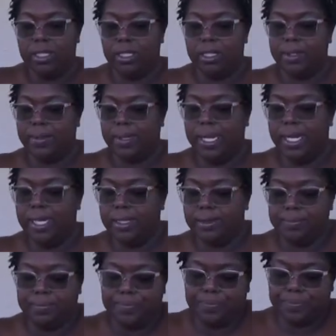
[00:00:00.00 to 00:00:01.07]
Alright.
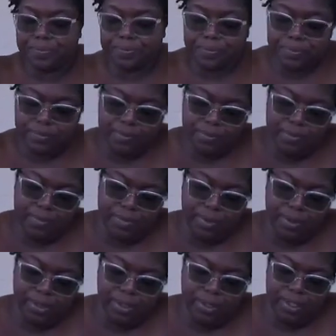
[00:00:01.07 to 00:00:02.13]

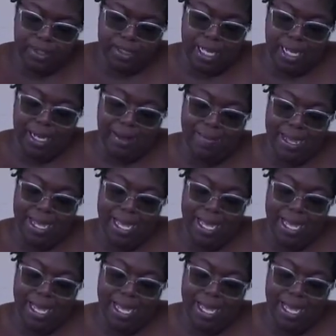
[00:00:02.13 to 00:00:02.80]
Looks like I may